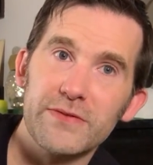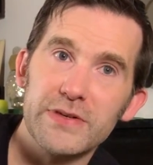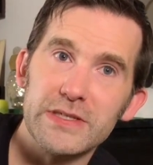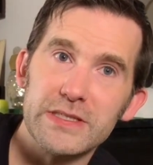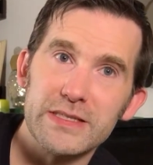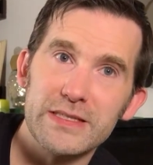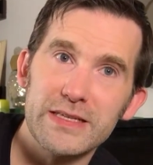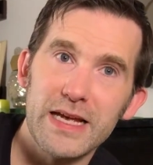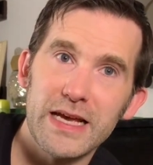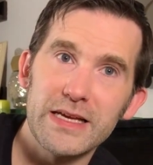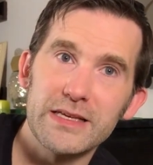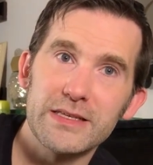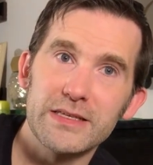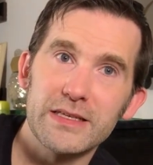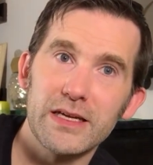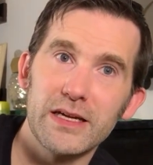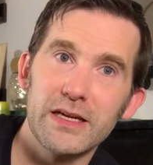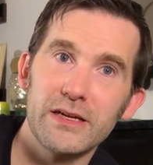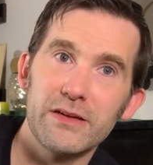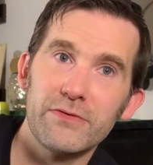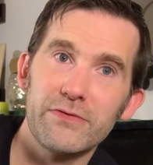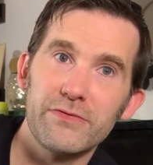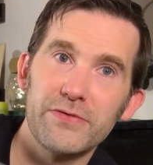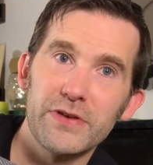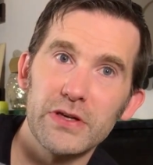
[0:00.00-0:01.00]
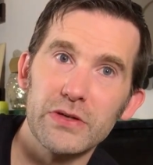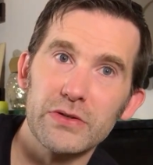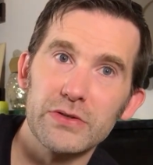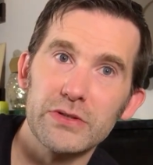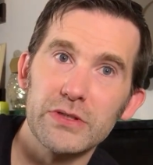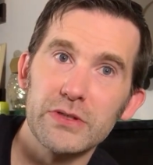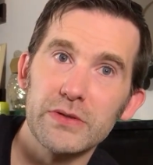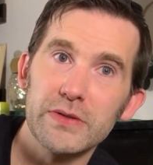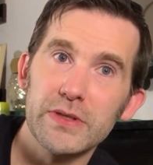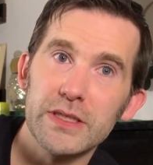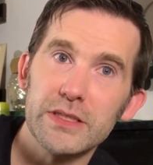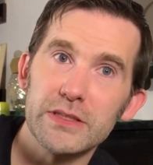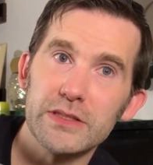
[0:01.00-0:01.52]
snakeskin feel
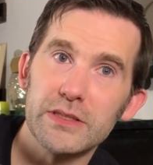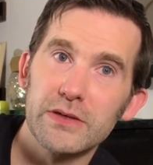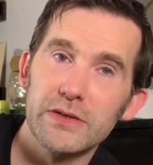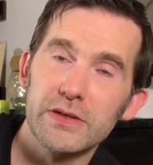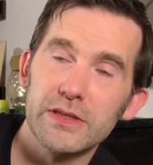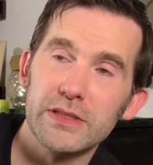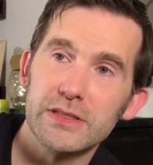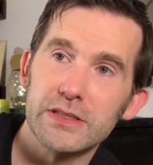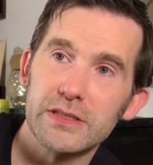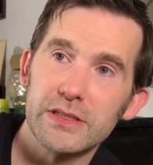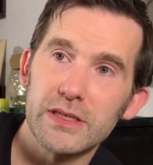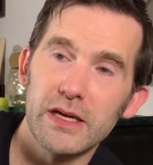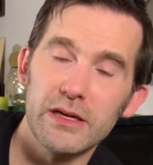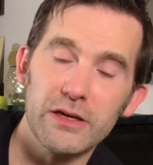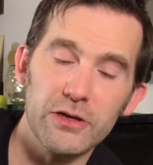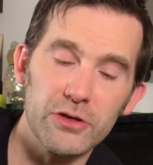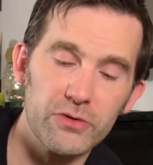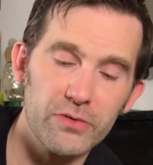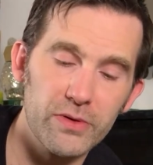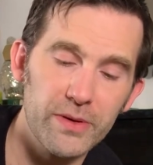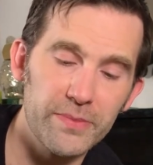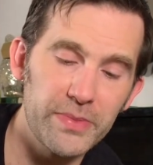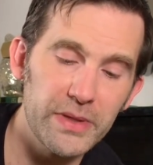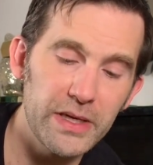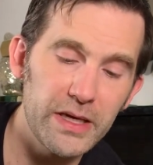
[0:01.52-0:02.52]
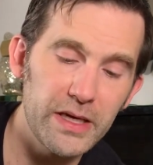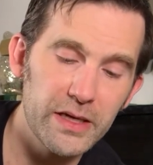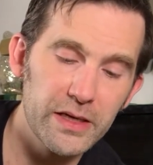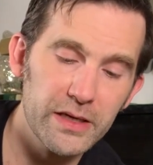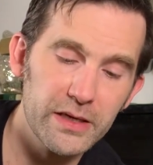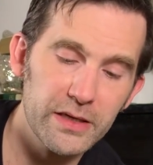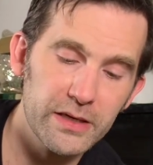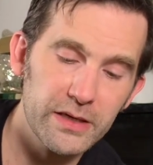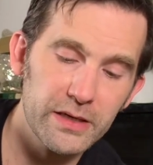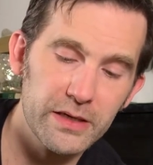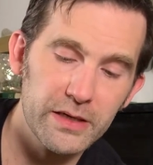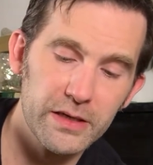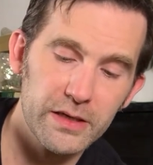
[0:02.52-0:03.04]
to it, so it's kind of grippy,
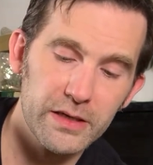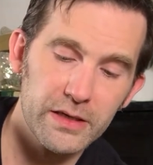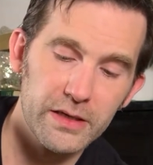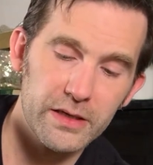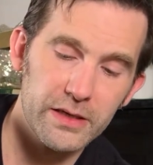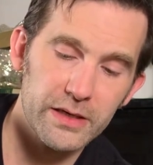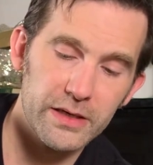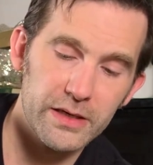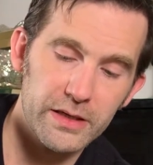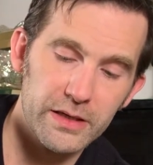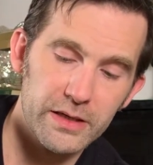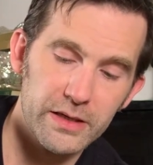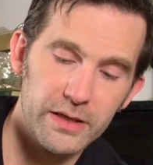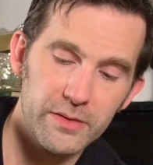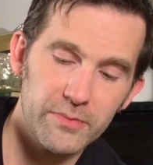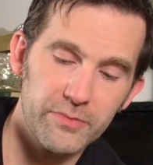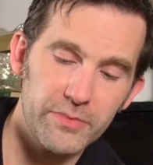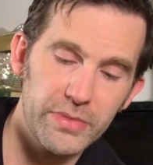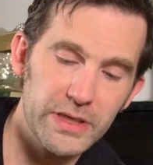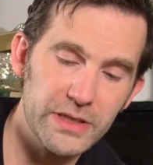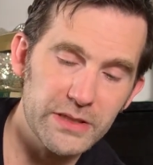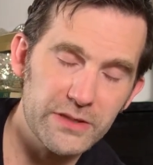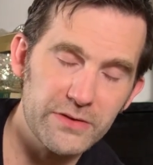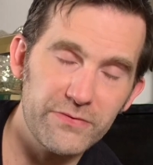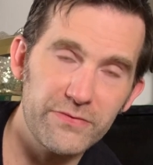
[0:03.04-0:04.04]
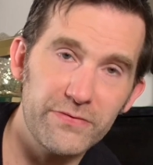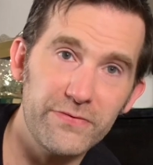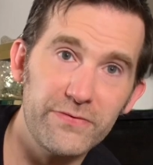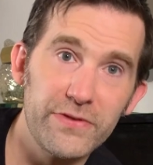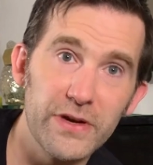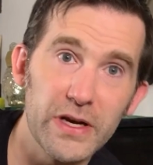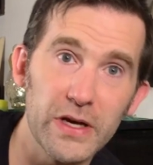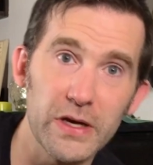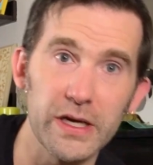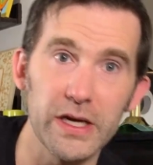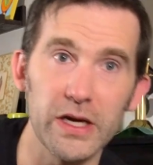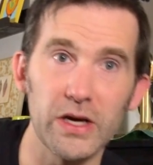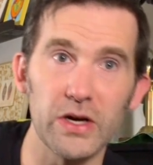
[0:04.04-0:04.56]
but it's
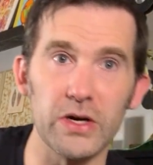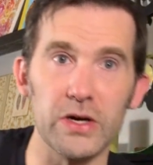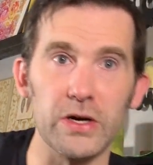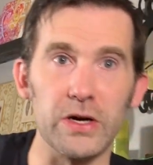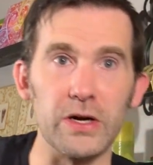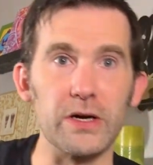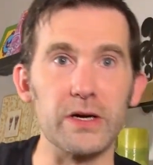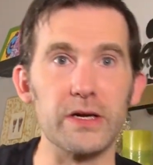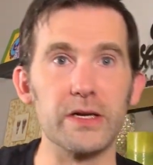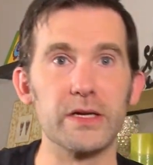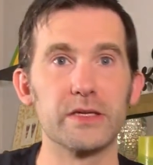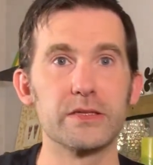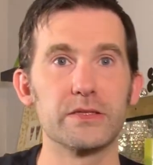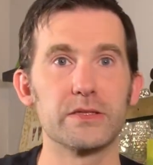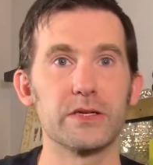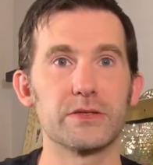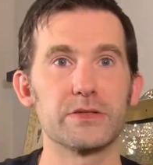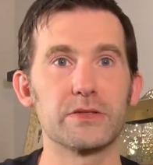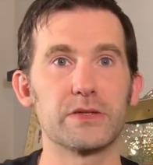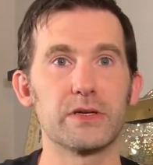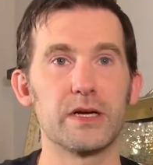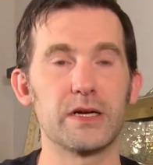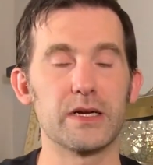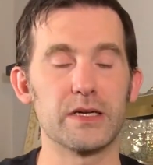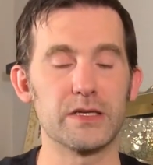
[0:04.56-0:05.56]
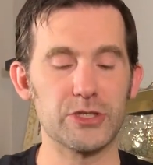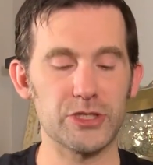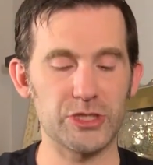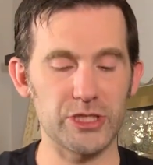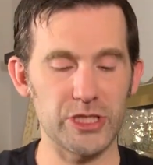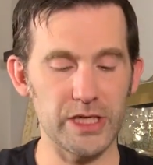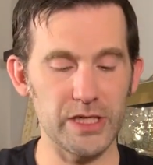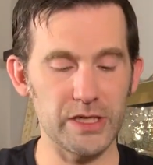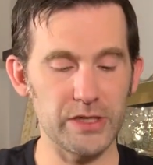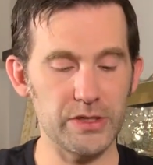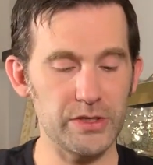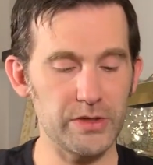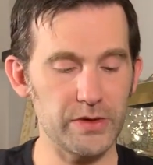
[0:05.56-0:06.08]
very hard. It's also got a
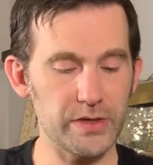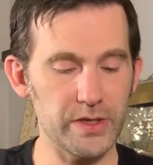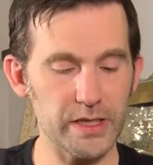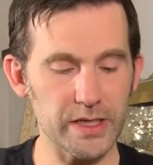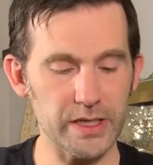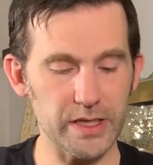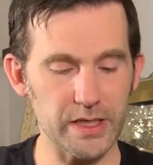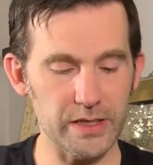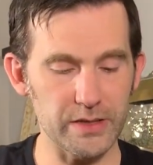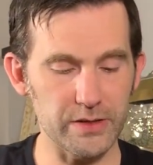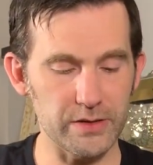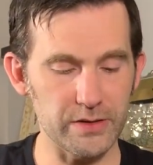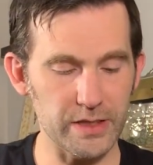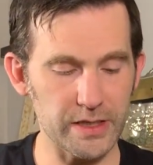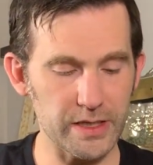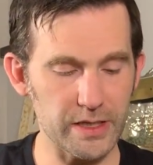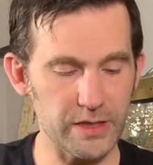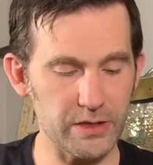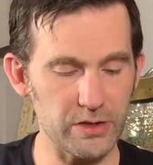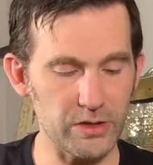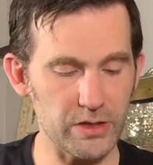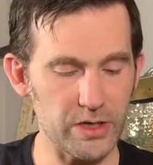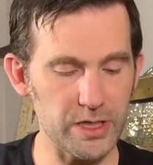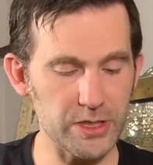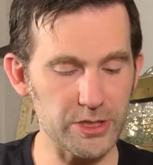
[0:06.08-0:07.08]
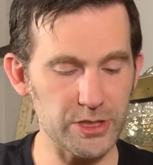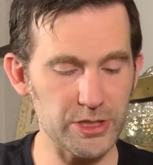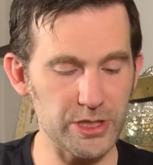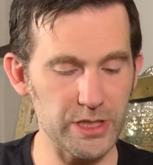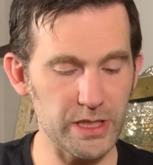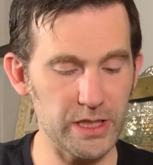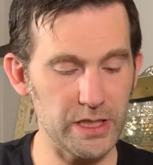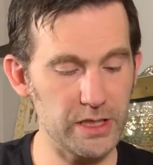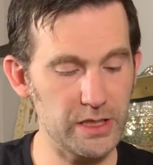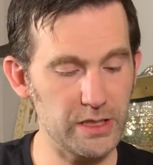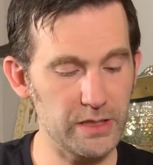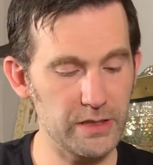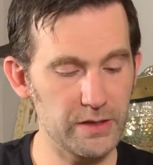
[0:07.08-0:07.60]
sheen to it, like a gloss
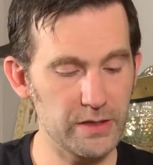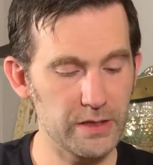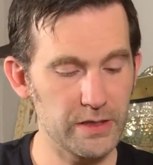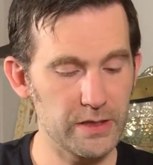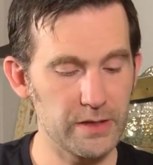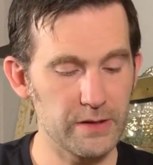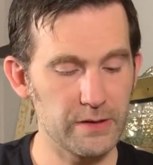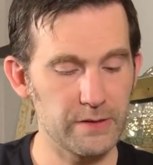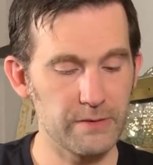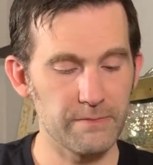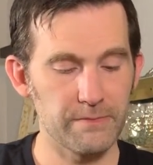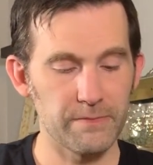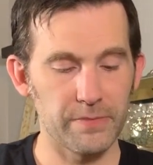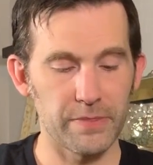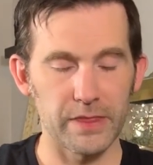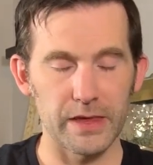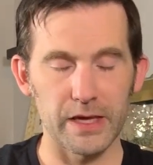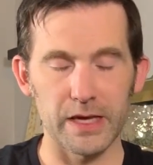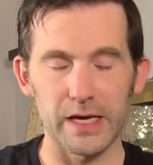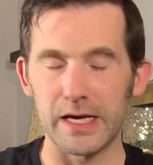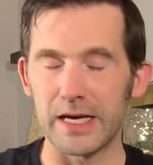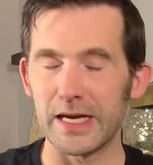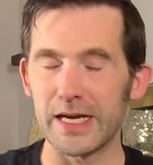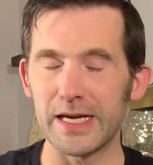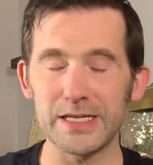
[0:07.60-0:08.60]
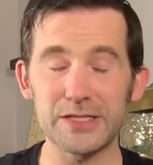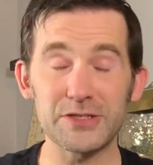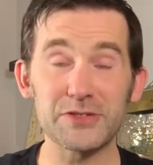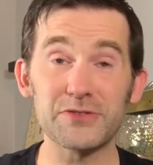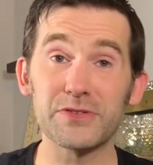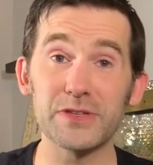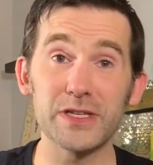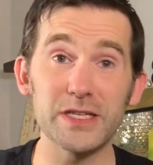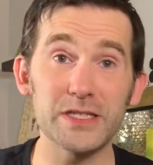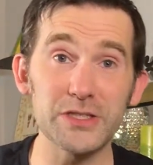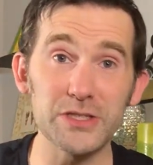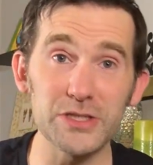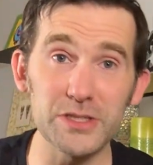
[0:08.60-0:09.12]
sheen. It's
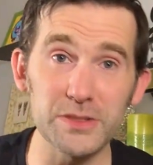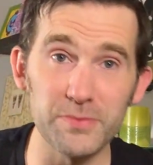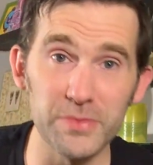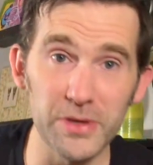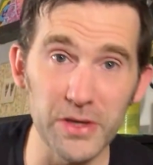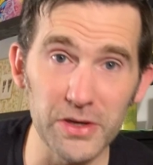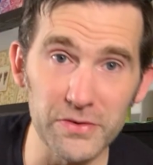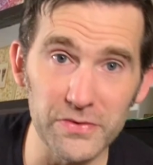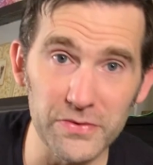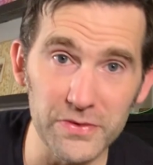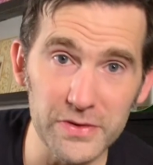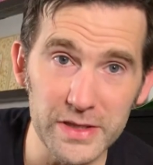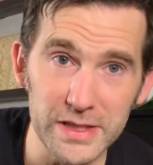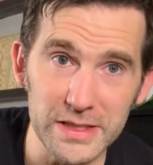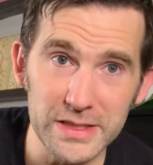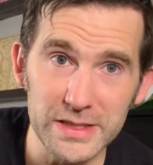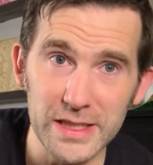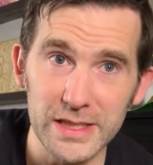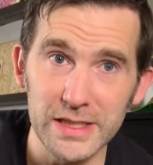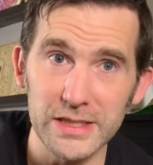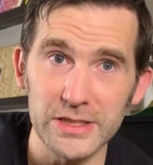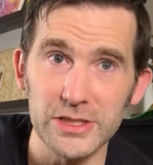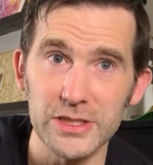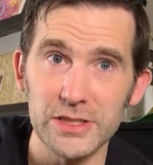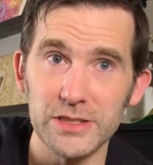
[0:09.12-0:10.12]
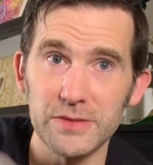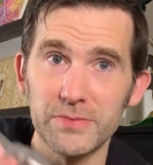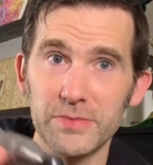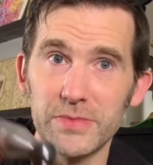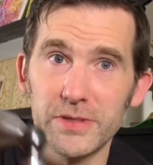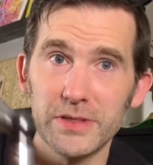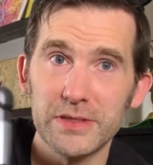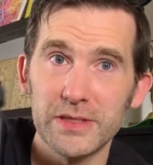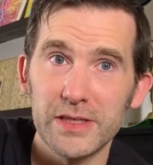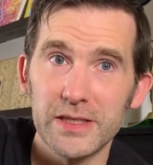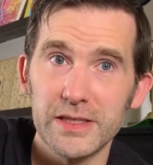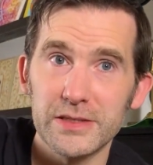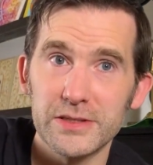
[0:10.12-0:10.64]
just beautiful. This thing is
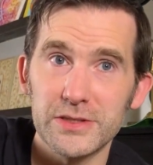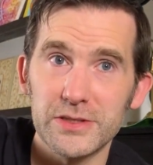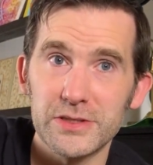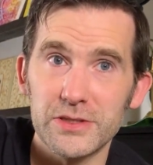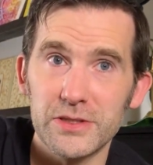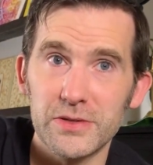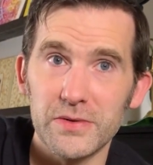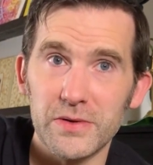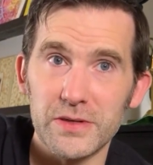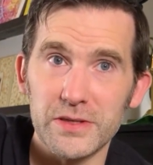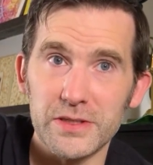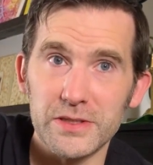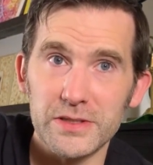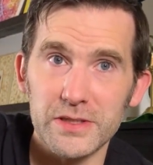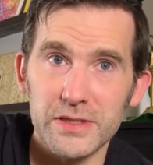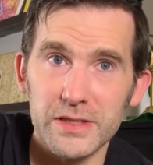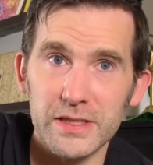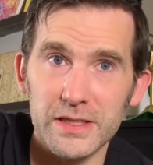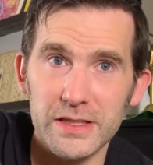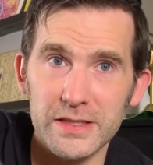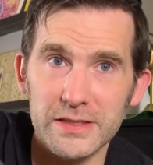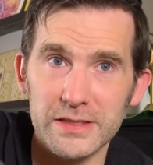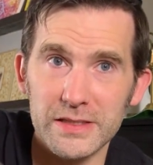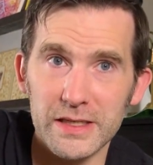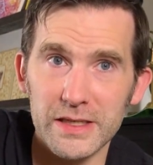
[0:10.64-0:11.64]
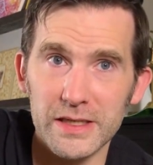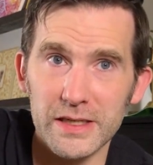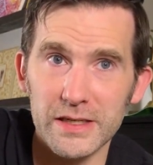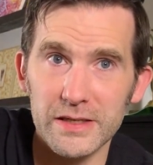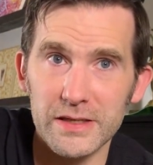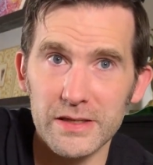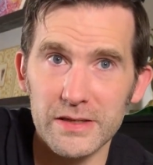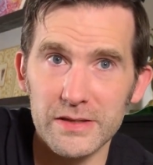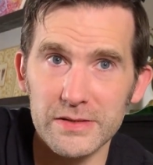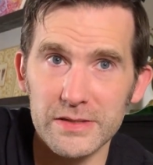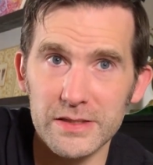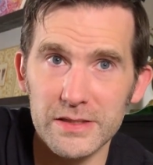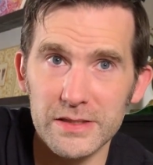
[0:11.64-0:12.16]
just gorgeous. Look at this thing.
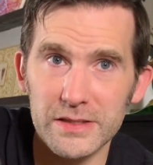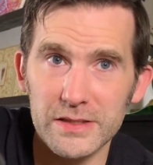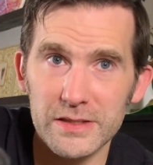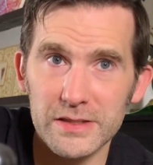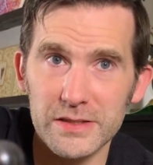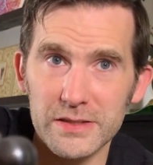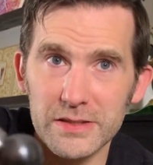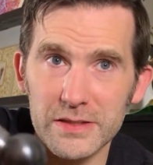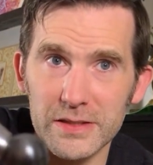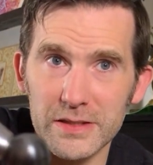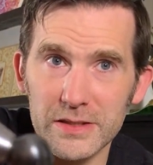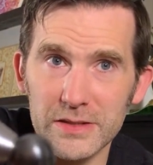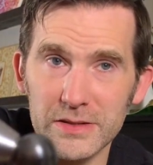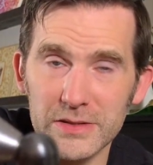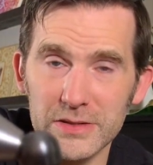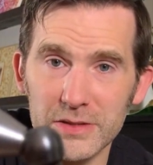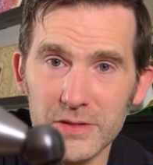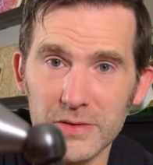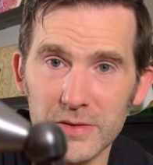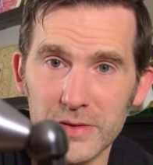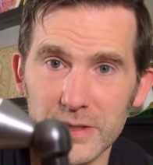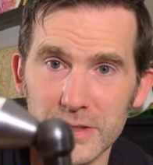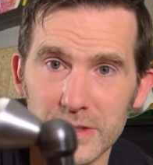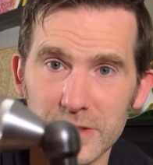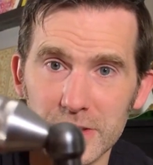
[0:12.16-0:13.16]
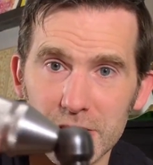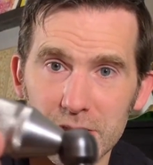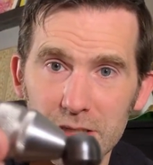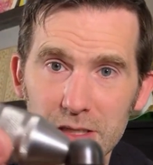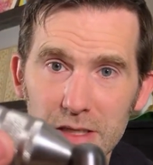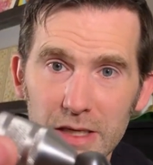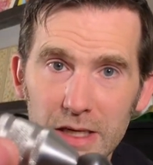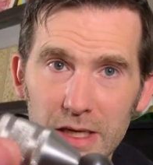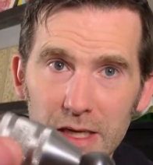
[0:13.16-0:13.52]
This thing is gorgeous.